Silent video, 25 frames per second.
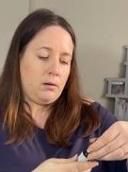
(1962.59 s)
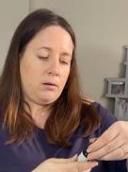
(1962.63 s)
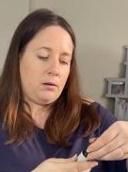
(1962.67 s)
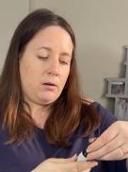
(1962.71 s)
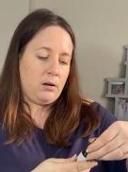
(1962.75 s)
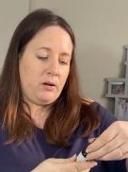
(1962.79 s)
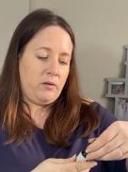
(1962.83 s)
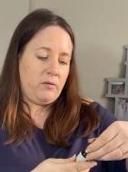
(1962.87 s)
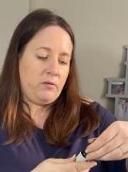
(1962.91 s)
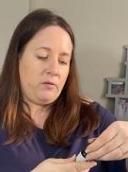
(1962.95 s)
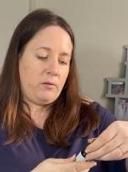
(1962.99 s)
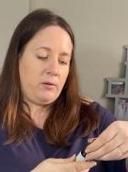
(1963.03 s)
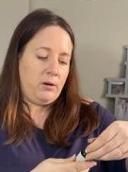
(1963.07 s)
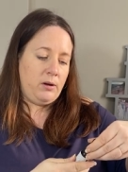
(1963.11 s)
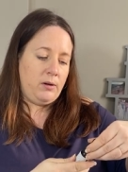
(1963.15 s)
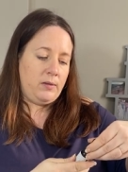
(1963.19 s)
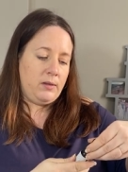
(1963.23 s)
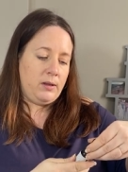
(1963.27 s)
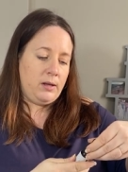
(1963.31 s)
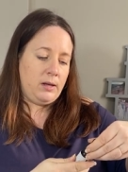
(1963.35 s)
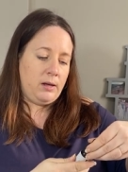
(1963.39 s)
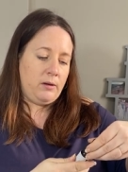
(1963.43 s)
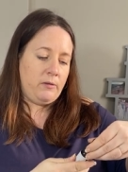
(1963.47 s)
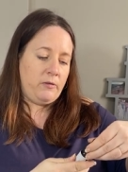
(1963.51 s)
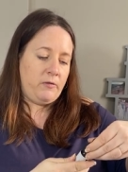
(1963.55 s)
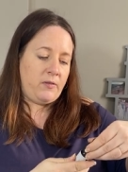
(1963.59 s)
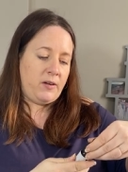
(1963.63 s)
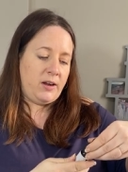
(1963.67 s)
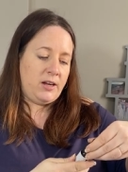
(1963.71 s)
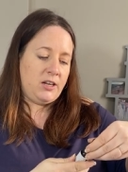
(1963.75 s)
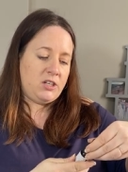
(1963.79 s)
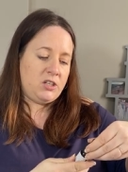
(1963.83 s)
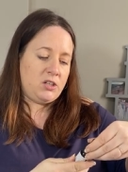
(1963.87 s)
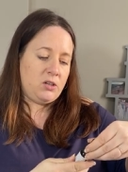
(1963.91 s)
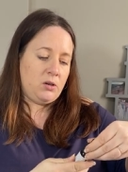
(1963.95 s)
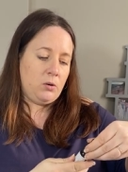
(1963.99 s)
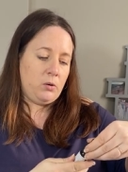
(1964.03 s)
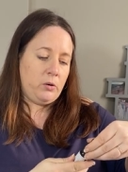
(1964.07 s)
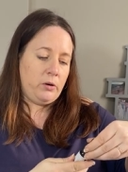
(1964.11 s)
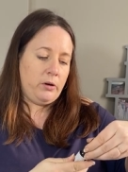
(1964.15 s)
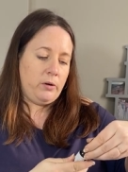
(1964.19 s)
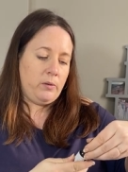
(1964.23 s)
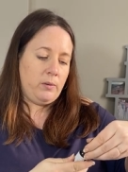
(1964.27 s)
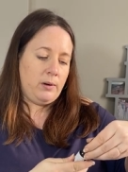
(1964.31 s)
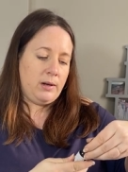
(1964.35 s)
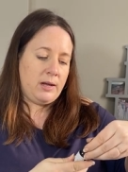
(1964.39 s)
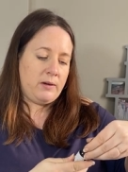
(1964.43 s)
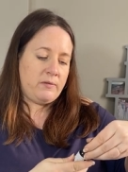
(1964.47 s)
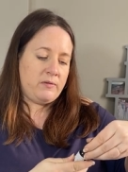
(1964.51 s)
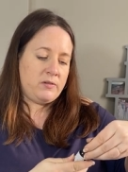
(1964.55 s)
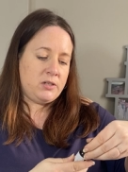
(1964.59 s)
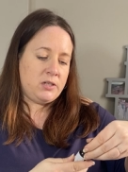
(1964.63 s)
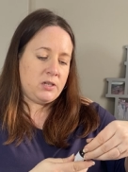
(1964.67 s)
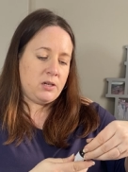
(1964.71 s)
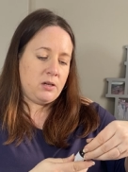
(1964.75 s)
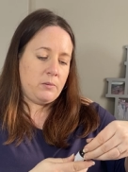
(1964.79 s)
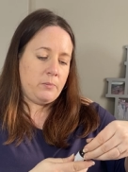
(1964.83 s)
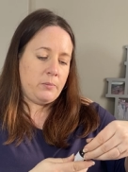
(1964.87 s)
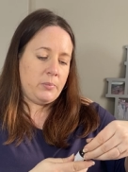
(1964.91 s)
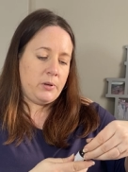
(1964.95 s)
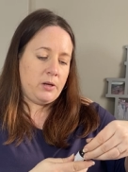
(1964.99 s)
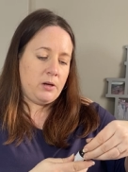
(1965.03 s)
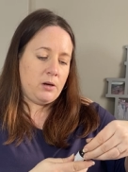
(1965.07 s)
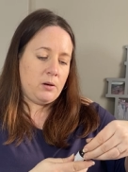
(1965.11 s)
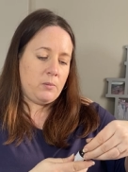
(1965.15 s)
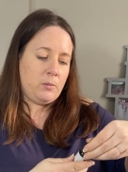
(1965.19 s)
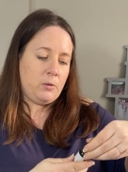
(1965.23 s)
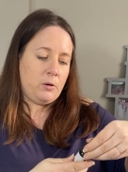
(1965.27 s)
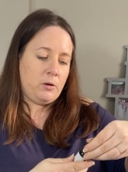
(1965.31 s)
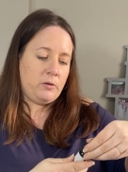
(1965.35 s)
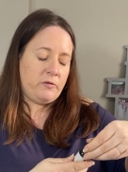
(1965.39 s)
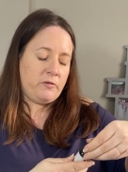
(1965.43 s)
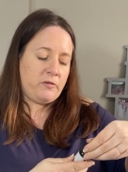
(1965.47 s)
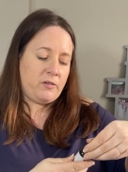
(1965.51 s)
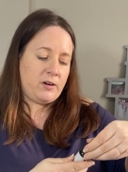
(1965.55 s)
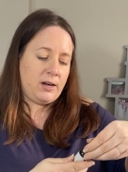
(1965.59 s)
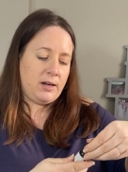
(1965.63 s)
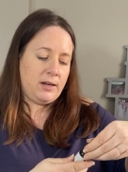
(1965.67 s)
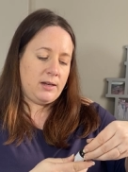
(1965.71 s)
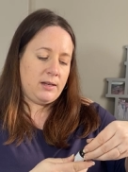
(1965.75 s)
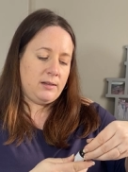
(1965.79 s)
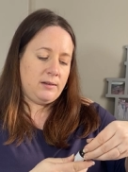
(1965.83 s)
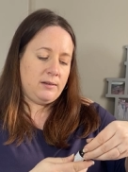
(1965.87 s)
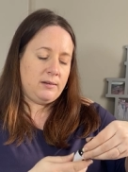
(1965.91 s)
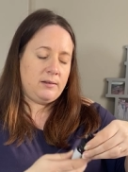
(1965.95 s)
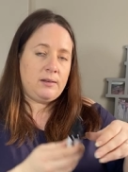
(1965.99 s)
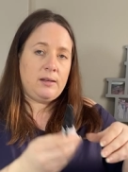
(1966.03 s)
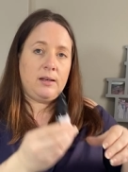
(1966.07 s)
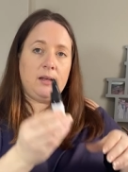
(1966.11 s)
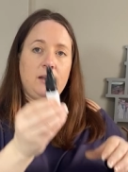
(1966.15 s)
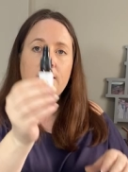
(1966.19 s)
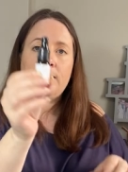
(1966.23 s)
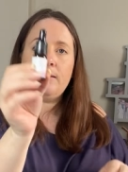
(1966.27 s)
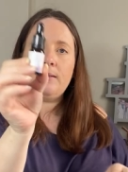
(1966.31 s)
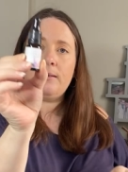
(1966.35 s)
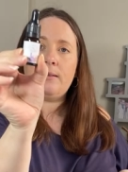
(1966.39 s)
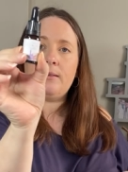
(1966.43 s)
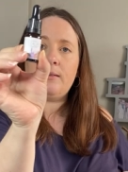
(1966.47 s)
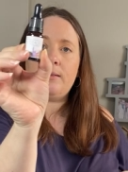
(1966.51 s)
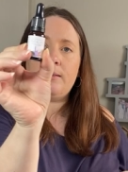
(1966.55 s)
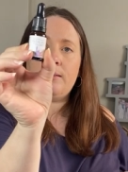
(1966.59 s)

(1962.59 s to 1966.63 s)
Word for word: can't even read that. Facial oil, lavender and bergamot and frankincense.